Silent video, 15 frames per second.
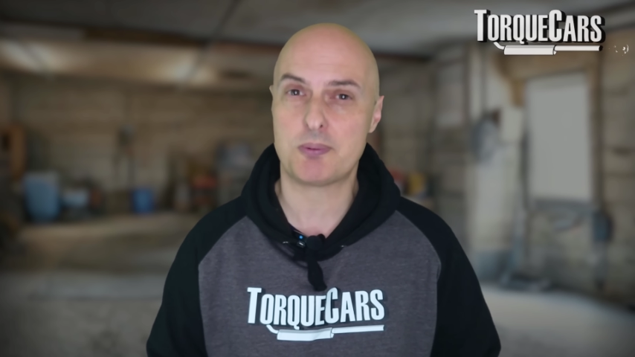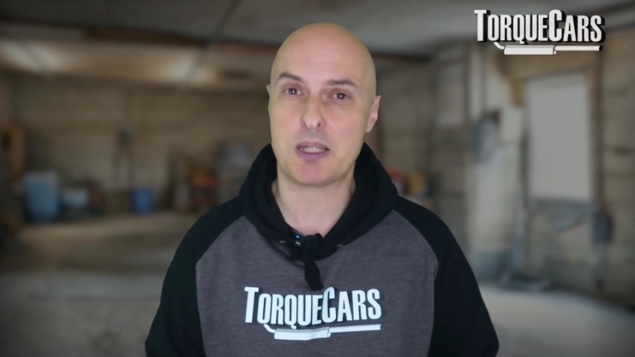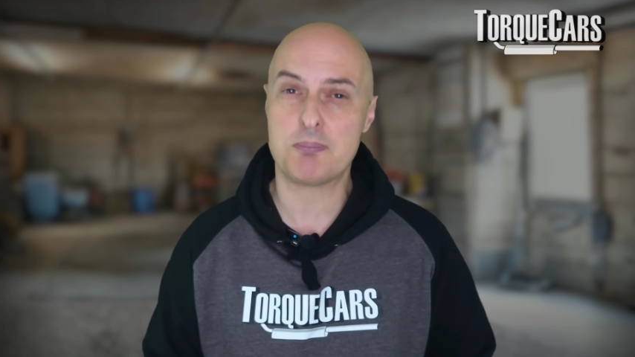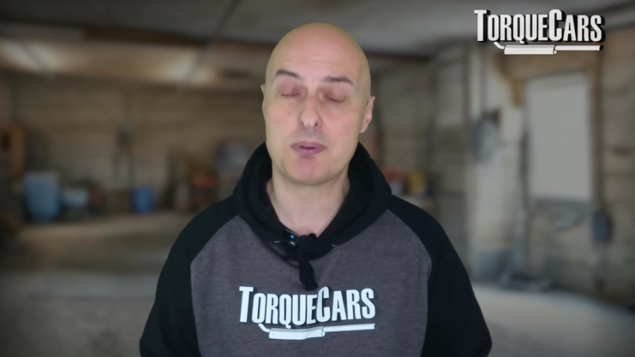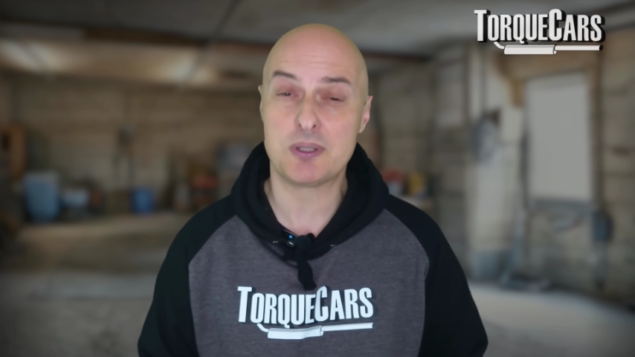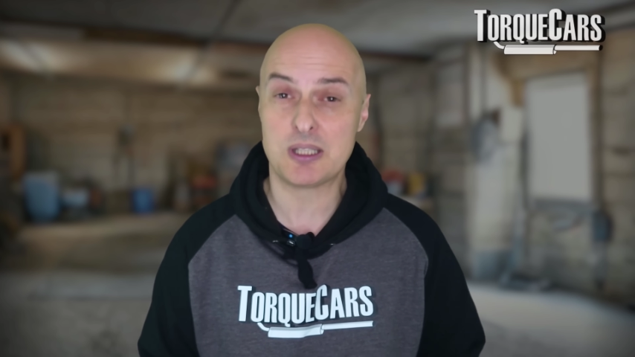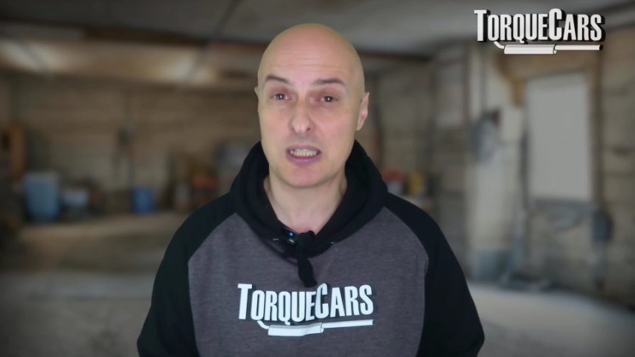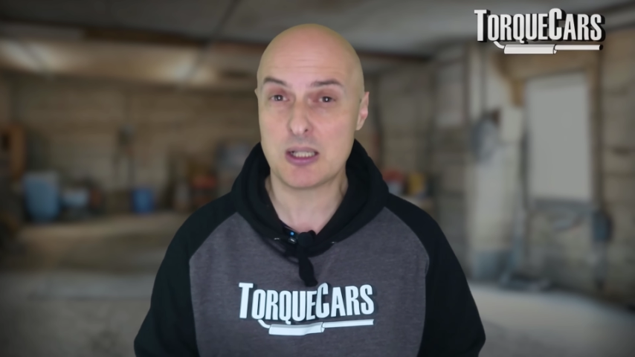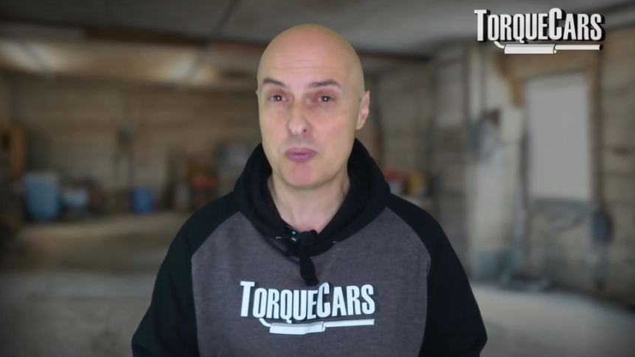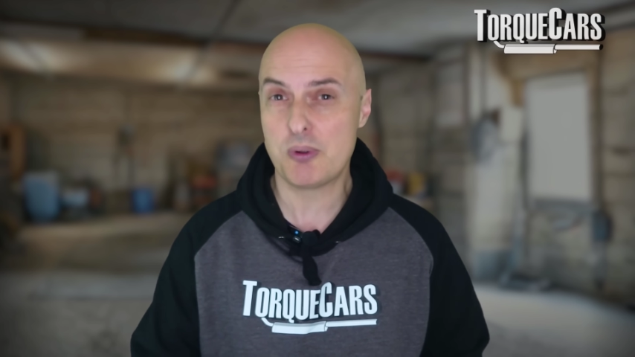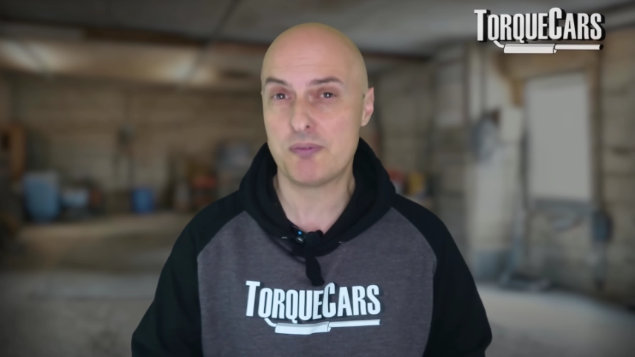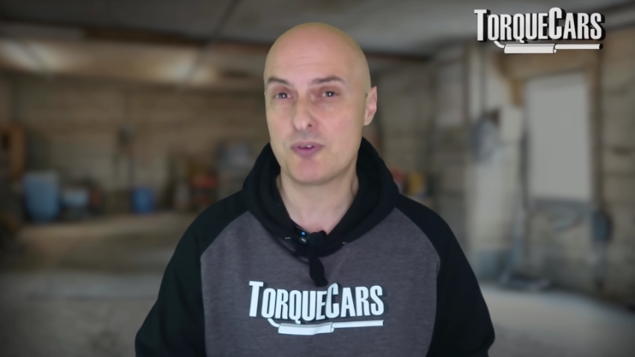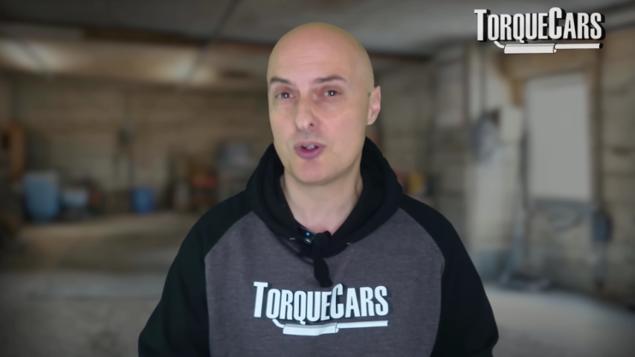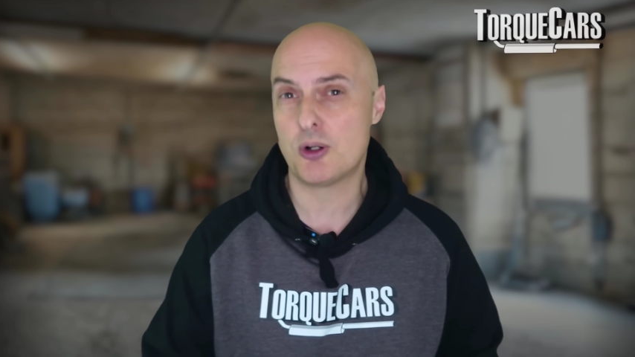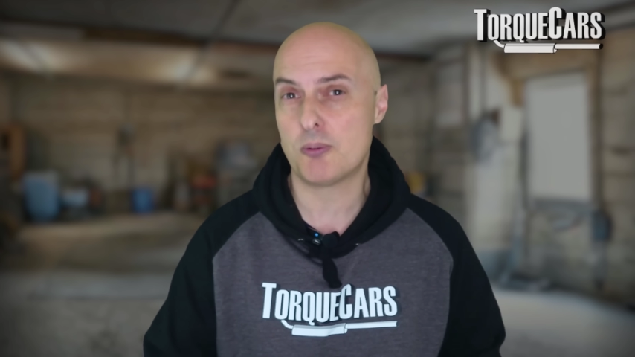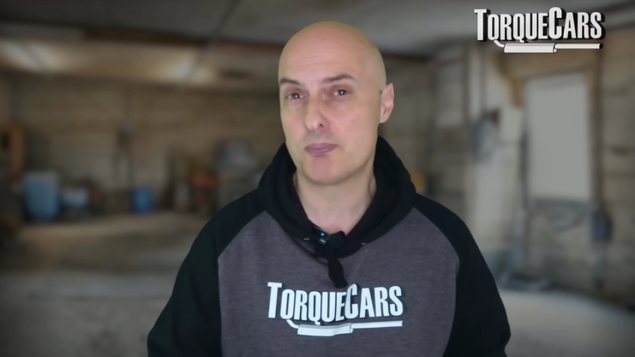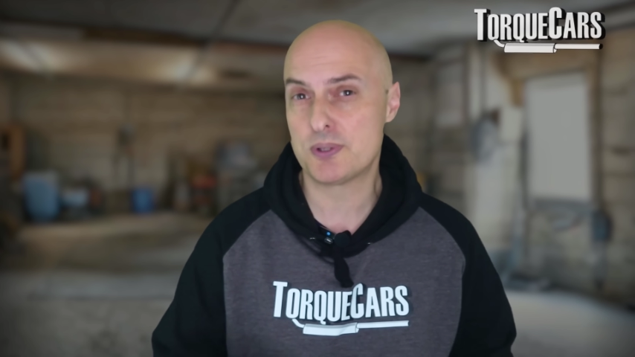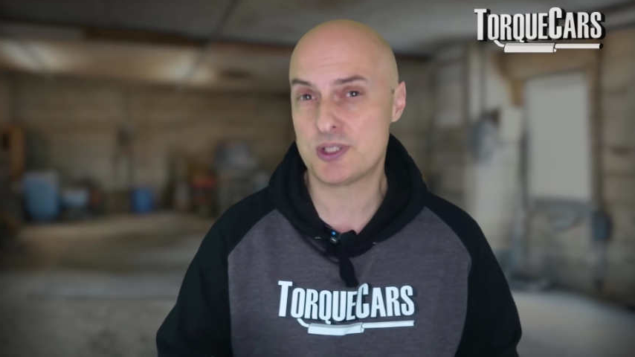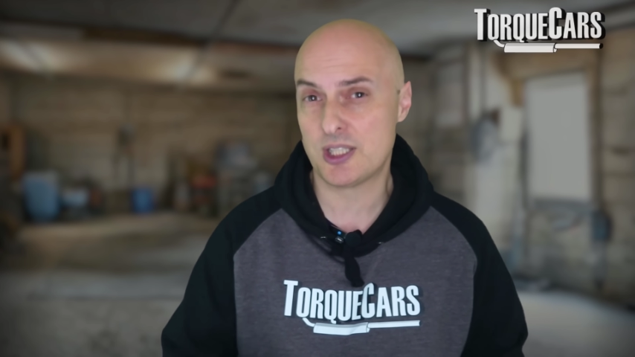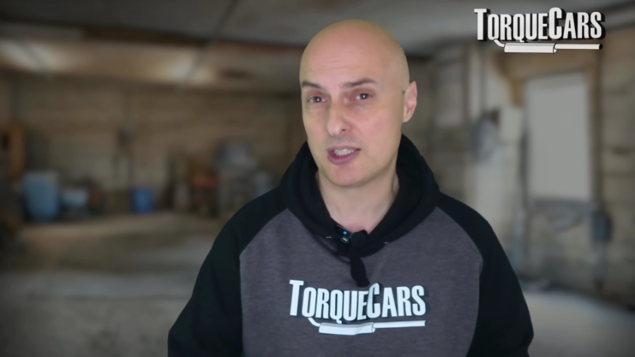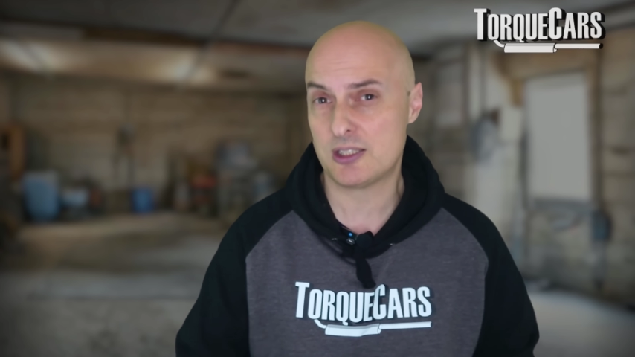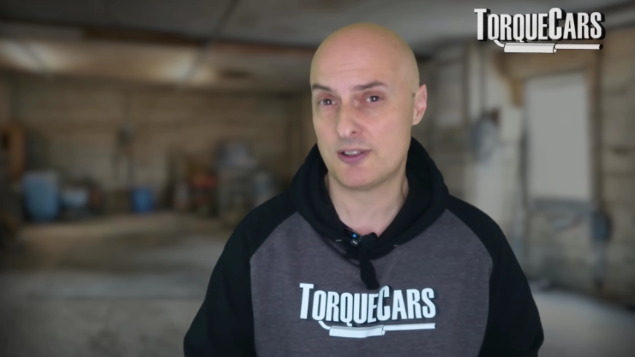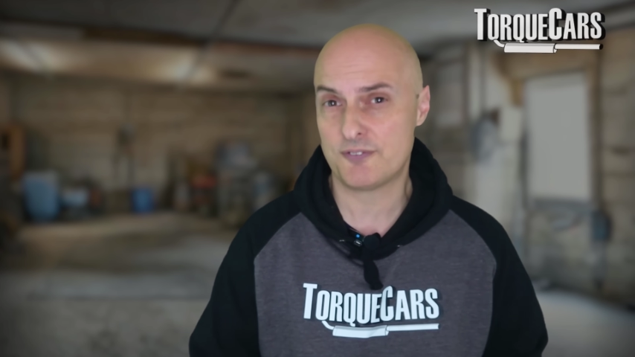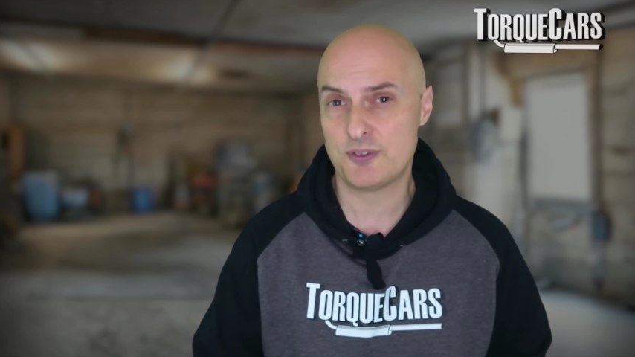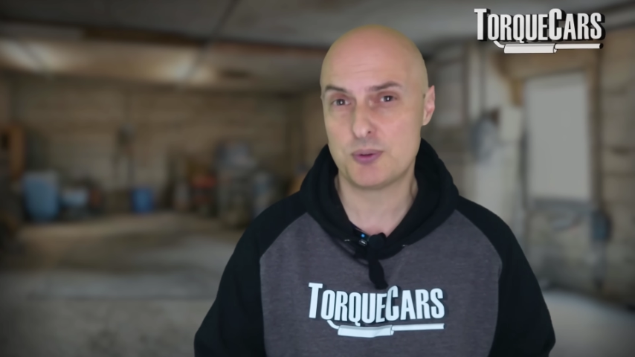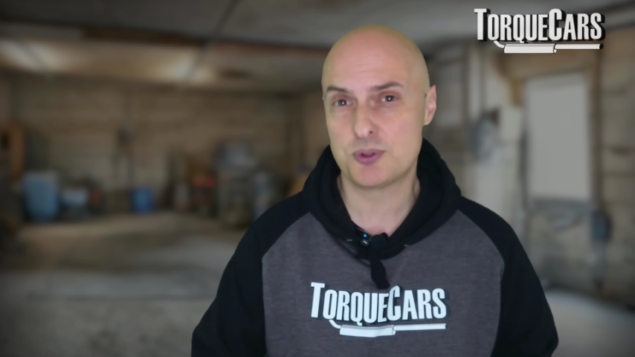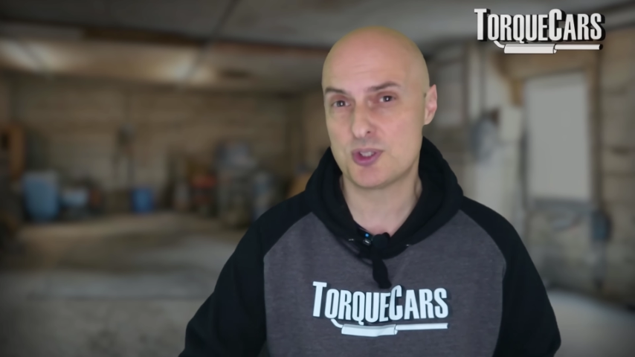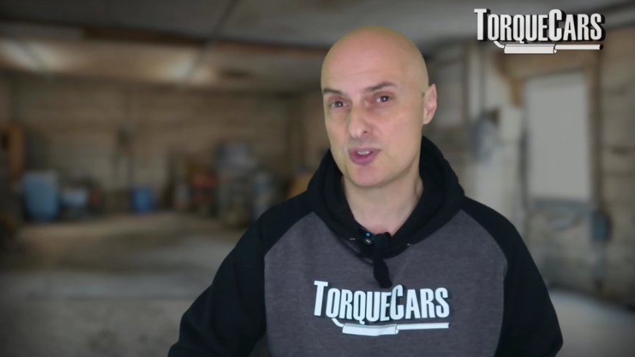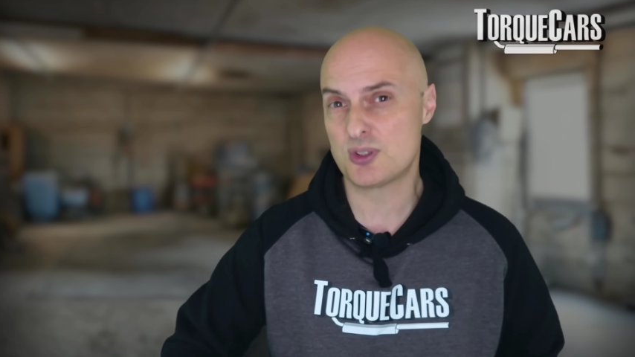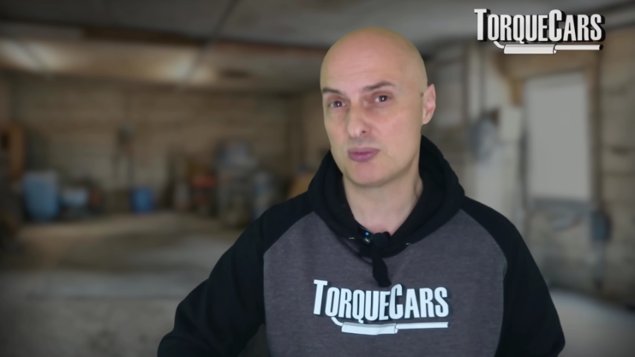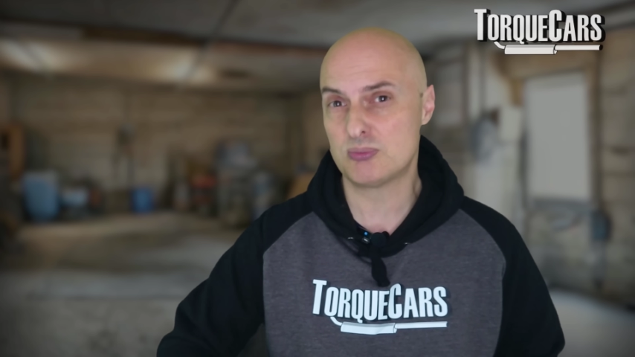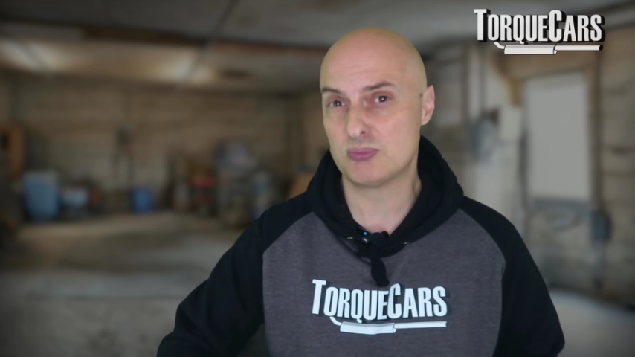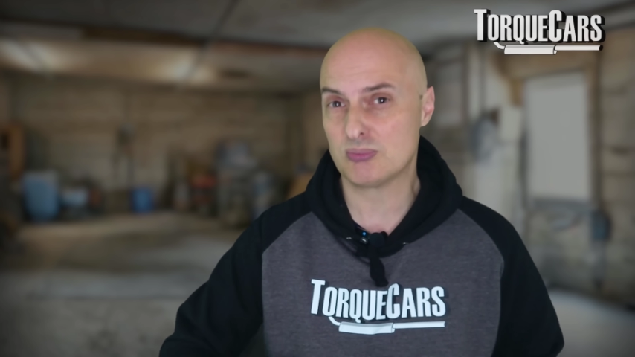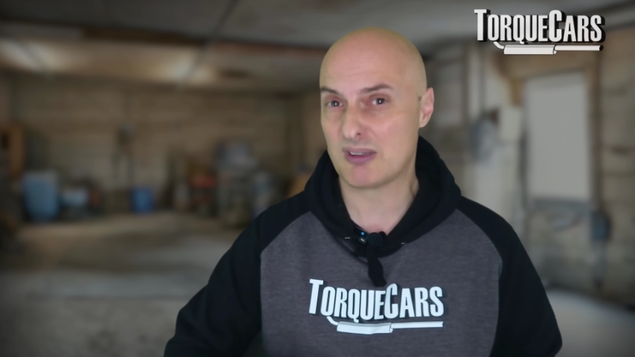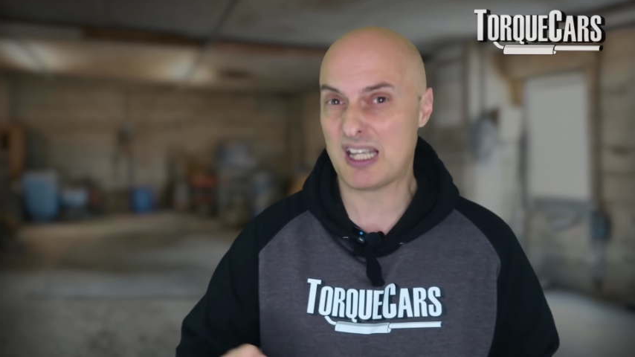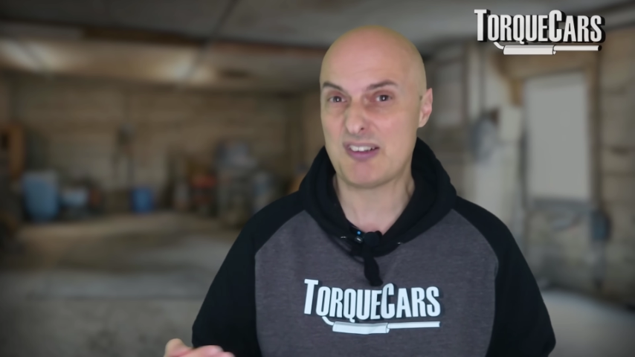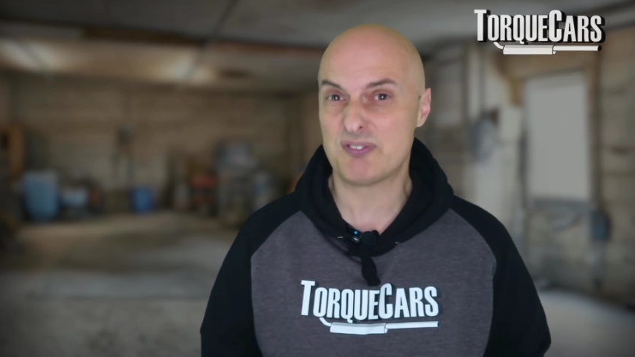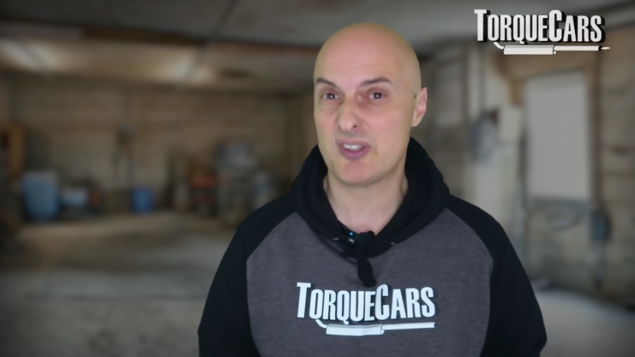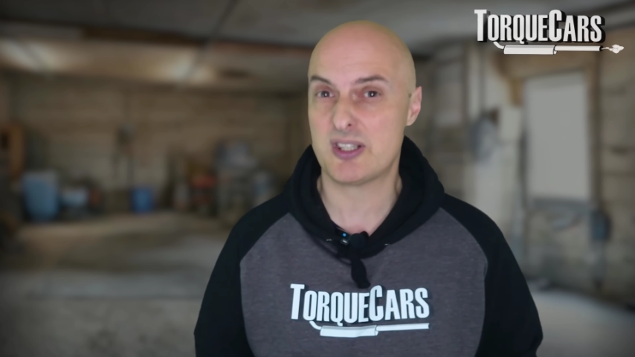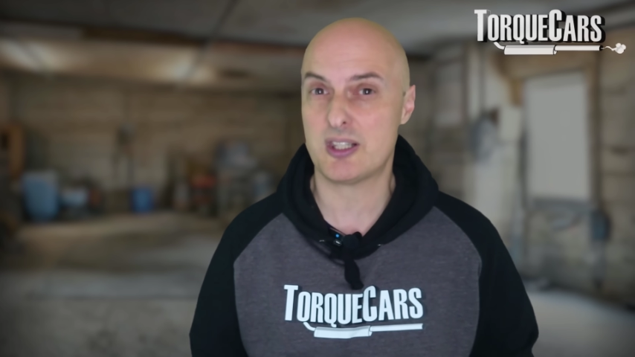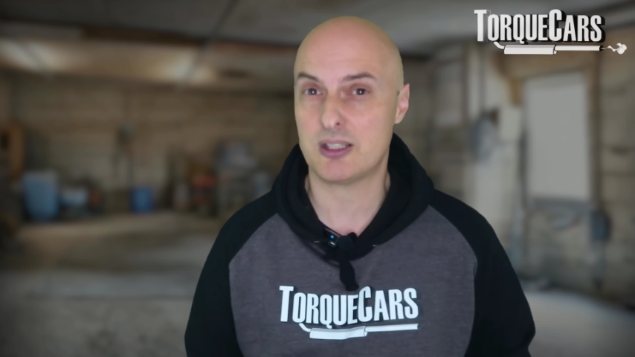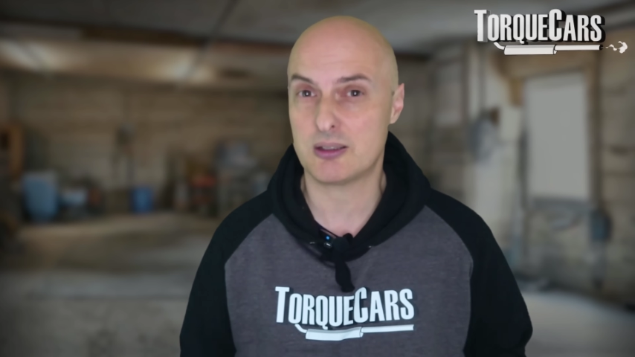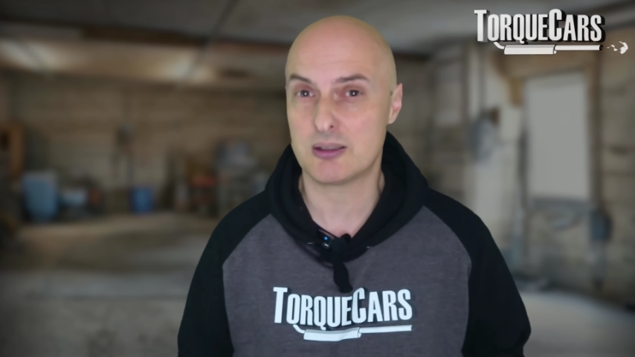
But now we've got particulate filters on everything.